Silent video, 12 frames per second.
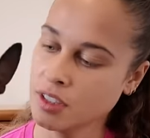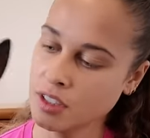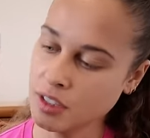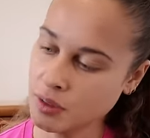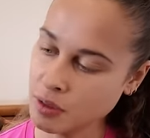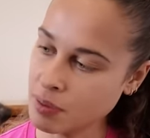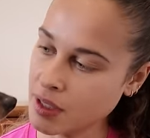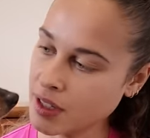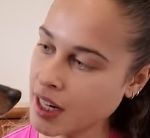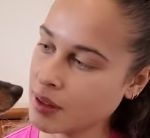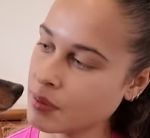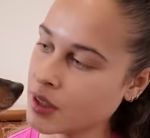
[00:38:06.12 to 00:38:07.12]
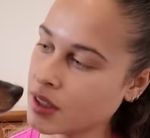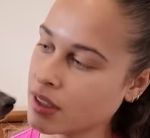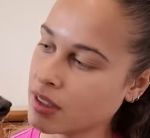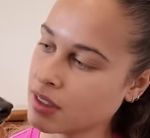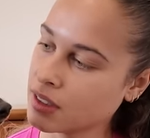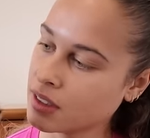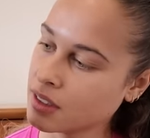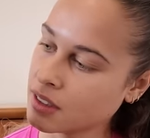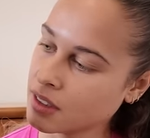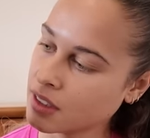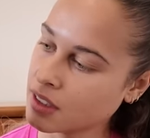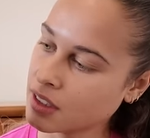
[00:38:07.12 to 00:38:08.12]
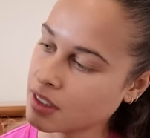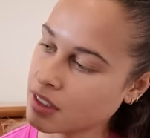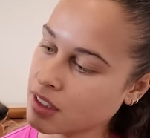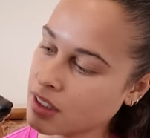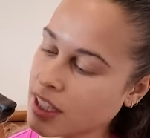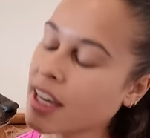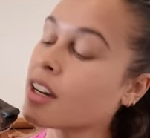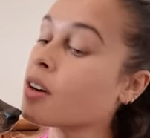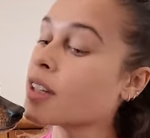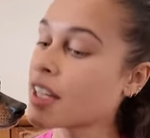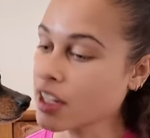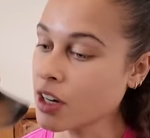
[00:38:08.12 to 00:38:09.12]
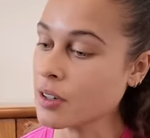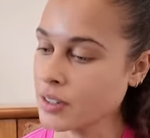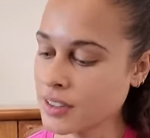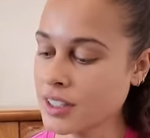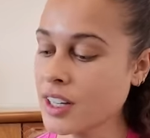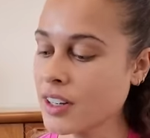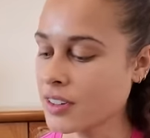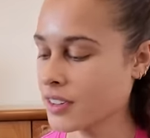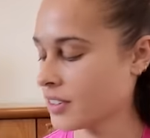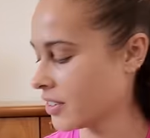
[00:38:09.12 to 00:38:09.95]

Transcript: You don't wanna be on camera. Okay, go on then, go, go.